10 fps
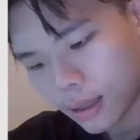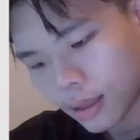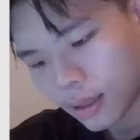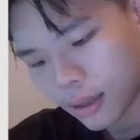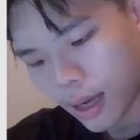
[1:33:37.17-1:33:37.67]

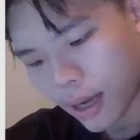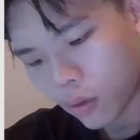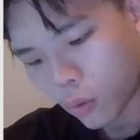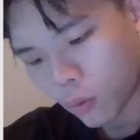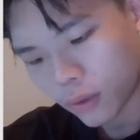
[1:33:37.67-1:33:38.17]

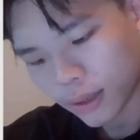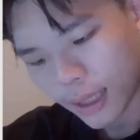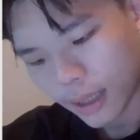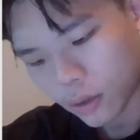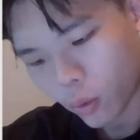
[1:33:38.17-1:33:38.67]
9 over
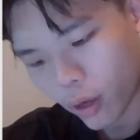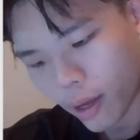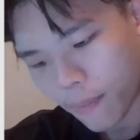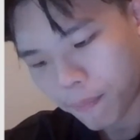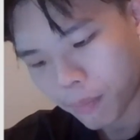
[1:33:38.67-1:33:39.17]
z
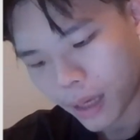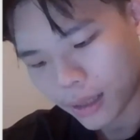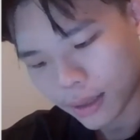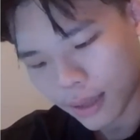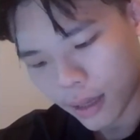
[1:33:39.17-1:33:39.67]
squared
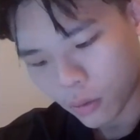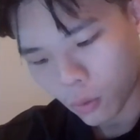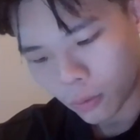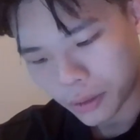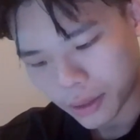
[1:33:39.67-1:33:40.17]
minus 10
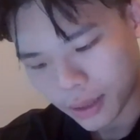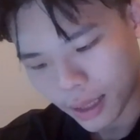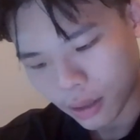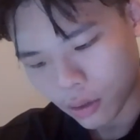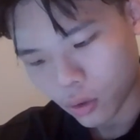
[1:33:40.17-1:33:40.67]
over
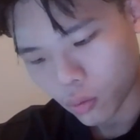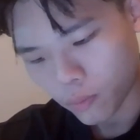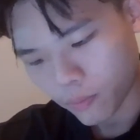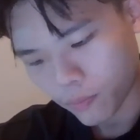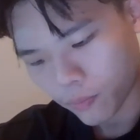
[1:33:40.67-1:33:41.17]
z
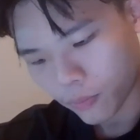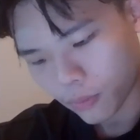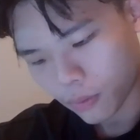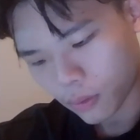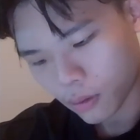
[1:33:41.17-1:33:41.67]
cubed
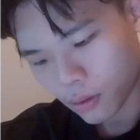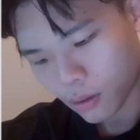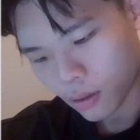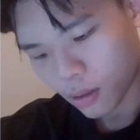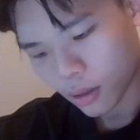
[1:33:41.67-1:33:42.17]

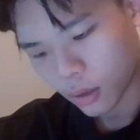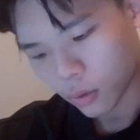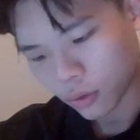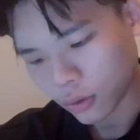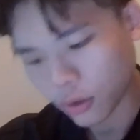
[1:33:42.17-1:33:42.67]

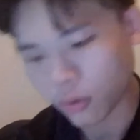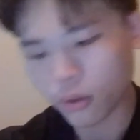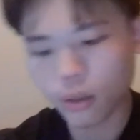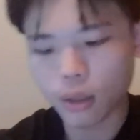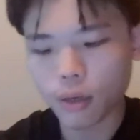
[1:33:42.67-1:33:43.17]
equals to 0.
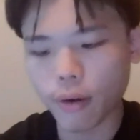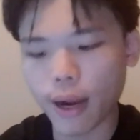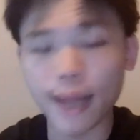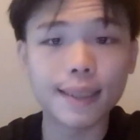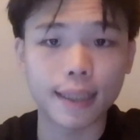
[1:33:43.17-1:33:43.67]

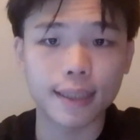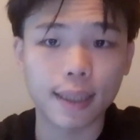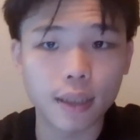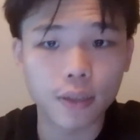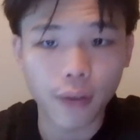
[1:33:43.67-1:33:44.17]
Right, at least I
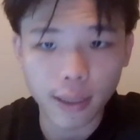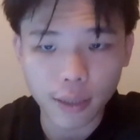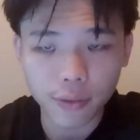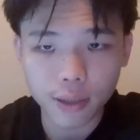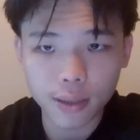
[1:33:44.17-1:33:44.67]
satisfy
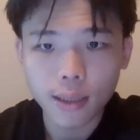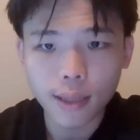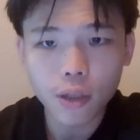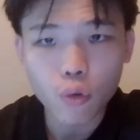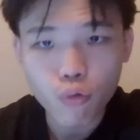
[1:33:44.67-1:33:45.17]
that first.
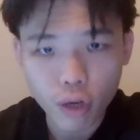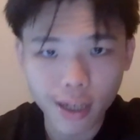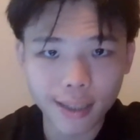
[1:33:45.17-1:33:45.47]
Then you realize